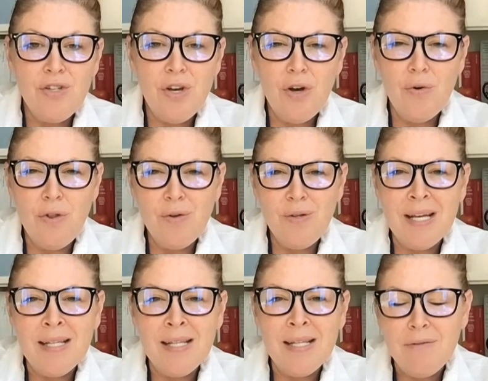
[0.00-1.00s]
So those
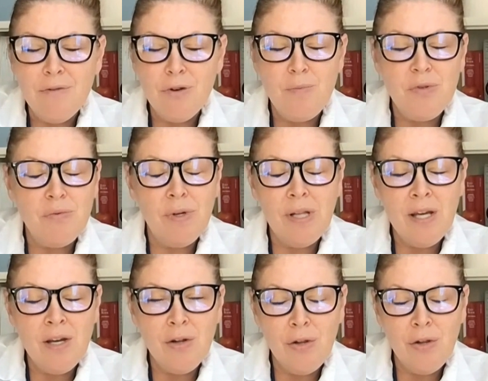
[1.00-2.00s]
sensitive groups really
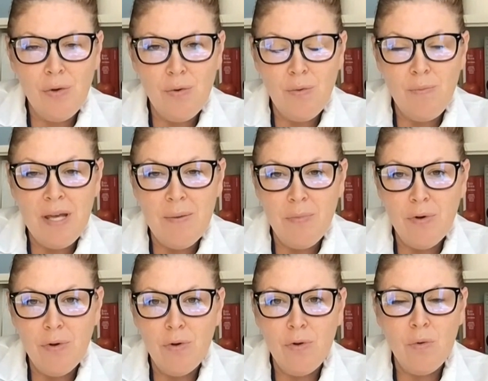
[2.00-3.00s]
include
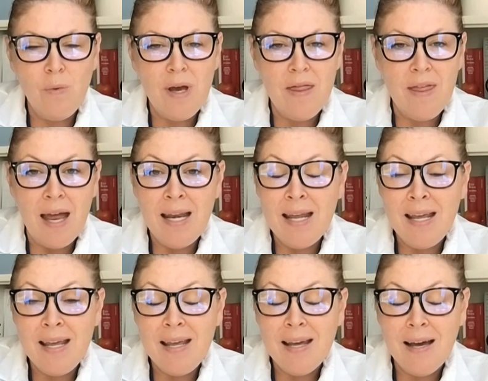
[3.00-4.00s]
people with
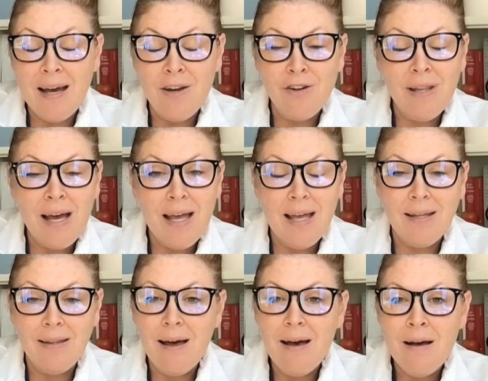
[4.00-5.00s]
any underlying
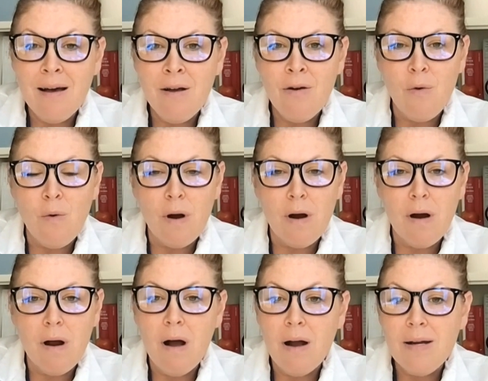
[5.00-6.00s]
lung or
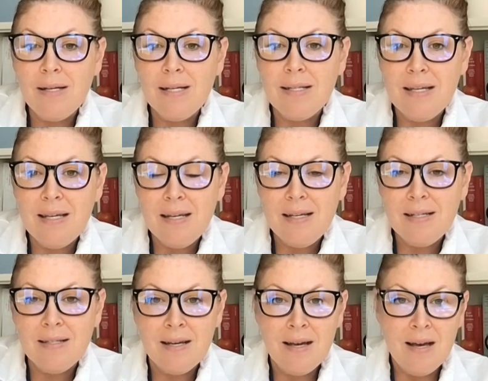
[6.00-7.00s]
heart
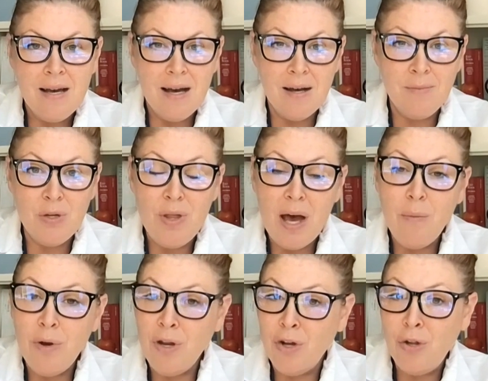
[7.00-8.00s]
disease. Um, so that
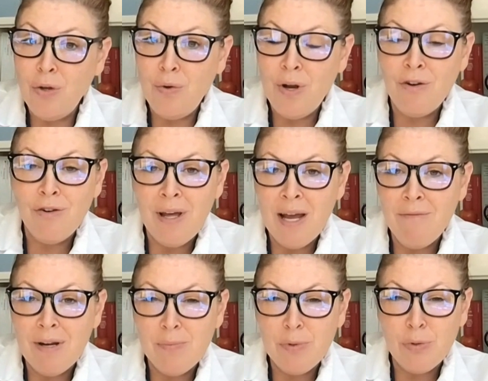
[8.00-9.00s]
would include underlying
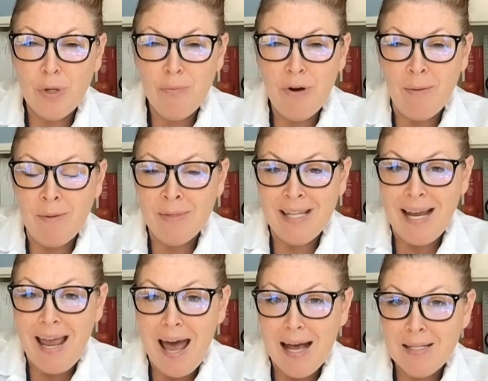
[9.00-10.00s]
respiratory problems
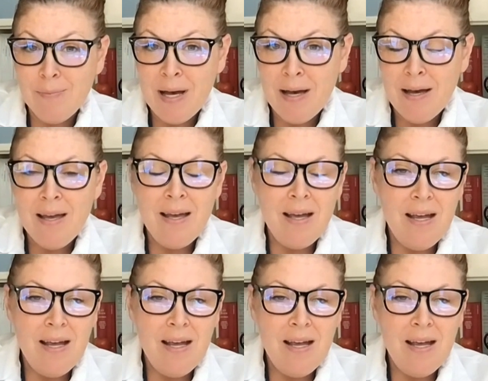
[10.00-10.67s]
like asthma.